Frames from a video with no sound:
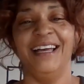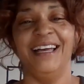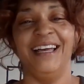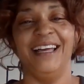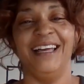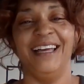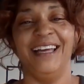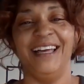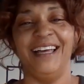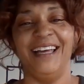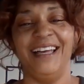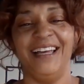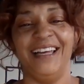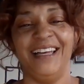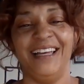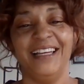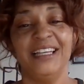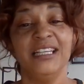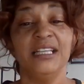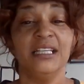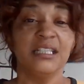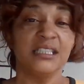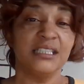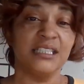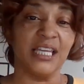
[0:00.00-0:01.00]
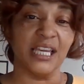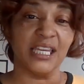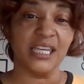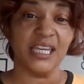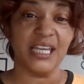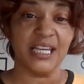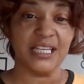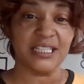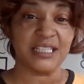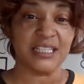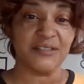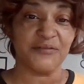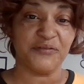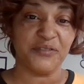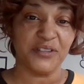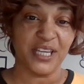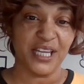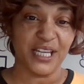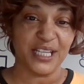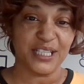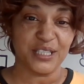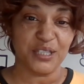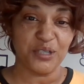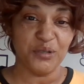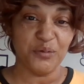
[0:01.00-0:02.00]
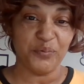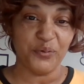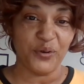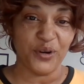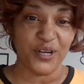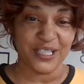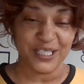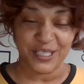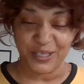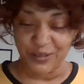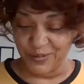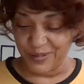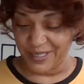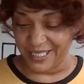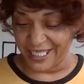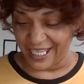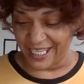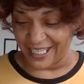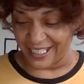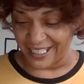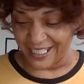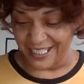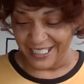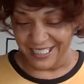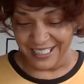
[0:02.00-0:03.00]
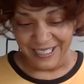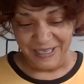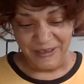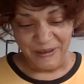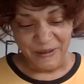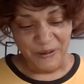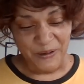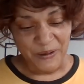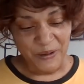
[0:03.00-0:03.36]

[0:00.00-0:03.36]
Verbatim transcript: that lasted for like 2.2 seconds.